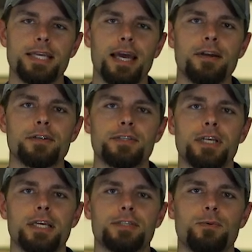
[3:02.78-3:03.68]
the
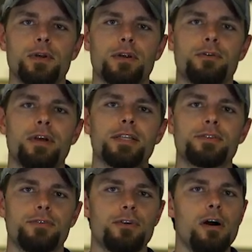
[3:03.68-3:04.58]
energy, it's what
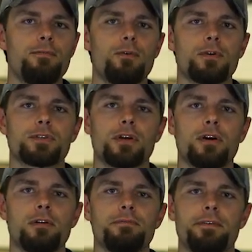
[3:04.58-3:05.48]
creates the draw force
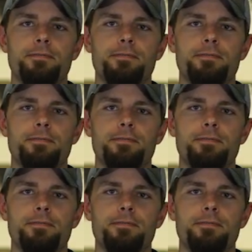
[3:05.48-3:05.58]
curve, the